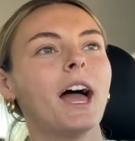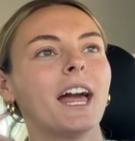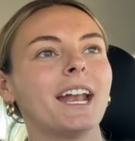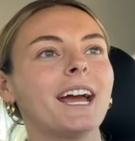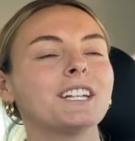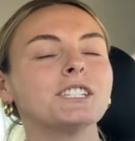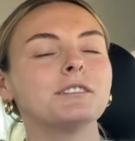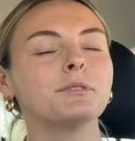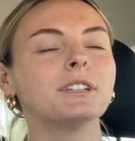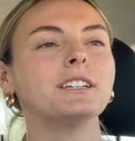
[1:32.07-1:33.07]
And I actually
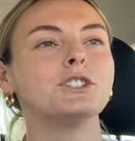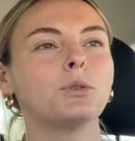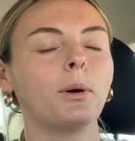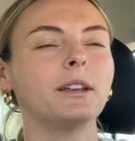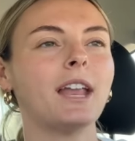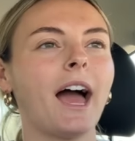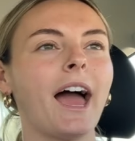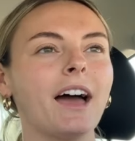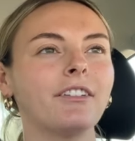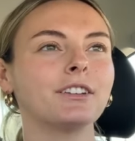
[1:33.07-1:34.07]
really enjoyed not
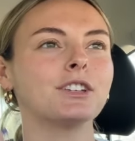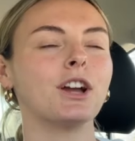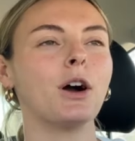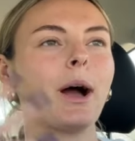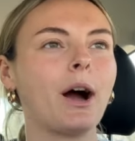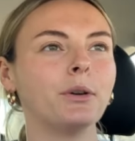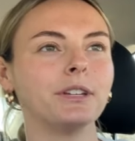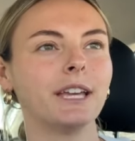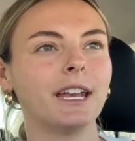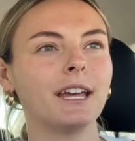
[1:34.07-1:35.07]
having to go out
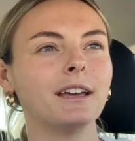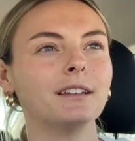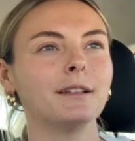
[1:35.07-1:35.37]
and get it.